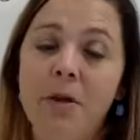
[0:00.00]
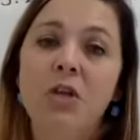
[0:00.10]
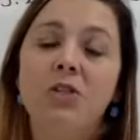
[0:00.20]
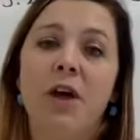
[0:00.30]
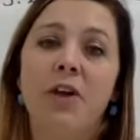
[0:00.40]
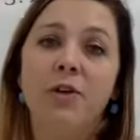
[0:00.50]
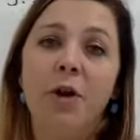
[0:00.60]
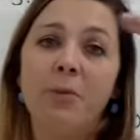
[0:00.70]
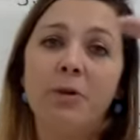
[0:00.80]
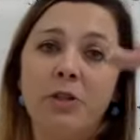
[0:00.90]
so that your
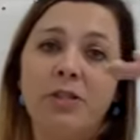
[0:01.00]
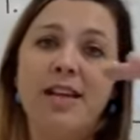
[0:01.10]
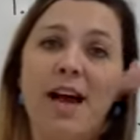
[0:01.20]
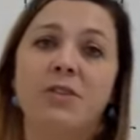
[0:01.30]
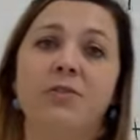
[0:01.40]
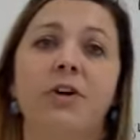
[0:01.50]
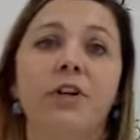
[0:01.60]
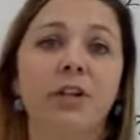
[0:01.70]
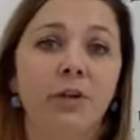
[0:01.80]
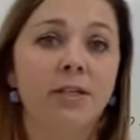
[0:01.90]
numbers are stacked
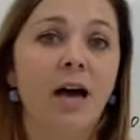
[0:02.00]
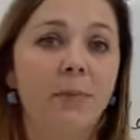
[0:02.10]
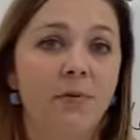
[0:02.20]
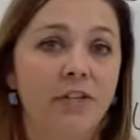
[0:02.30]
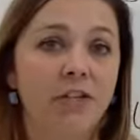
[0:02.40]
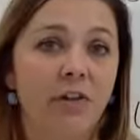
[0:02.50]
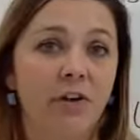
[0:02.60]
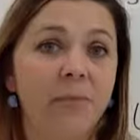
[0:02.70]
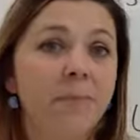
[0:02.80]
vertically on top of each other.